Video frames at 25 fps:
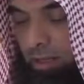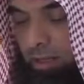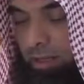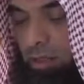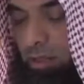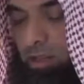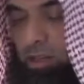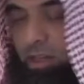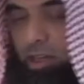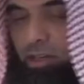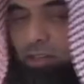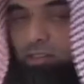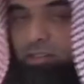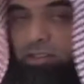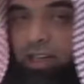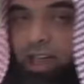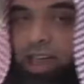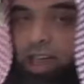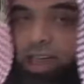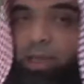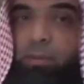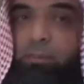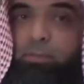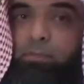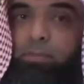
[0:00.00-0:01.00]
The third
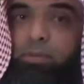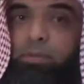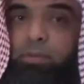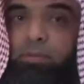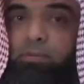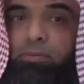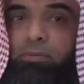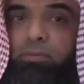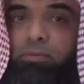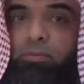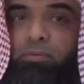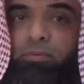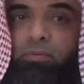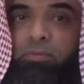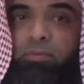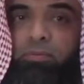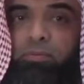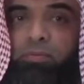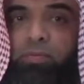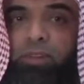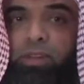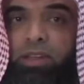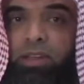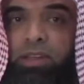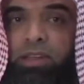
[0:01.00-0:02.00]
type
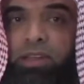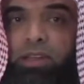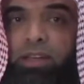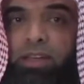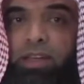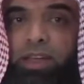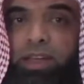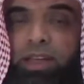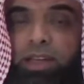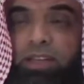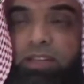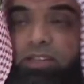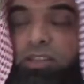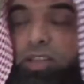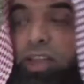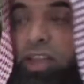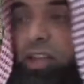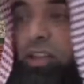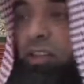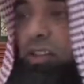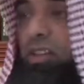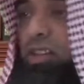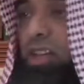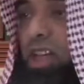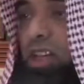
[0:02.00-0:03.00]
is the
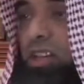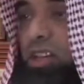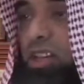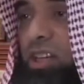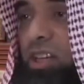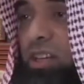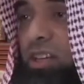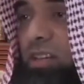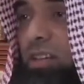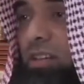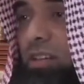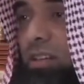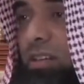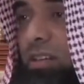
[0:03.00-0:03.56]
intercession